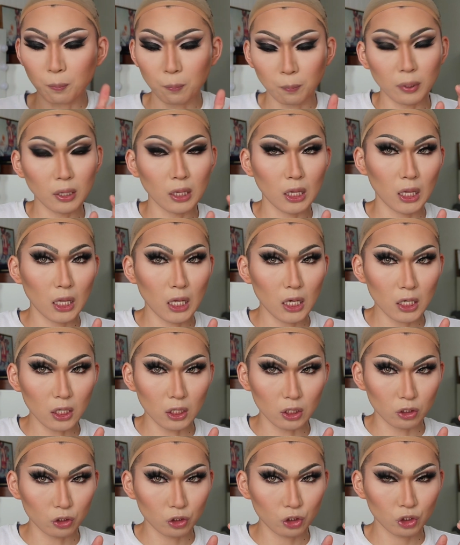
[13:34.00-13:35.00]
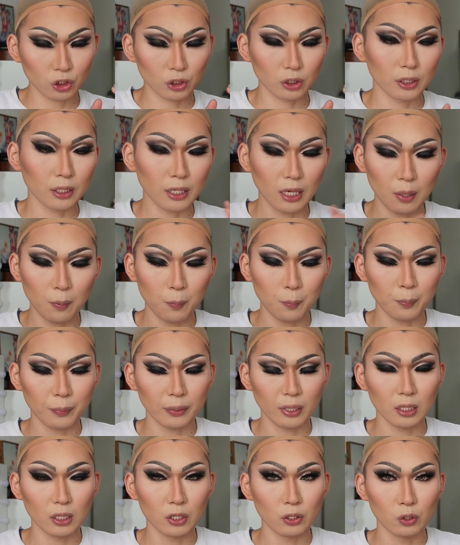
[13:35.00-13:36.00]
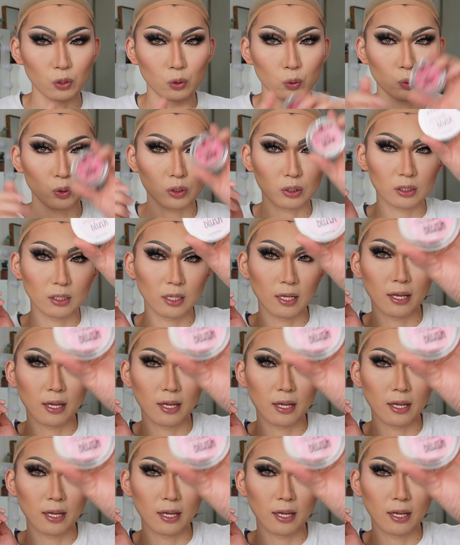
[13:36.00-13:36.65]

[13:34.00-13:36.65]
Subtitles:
blush, I'm gonna use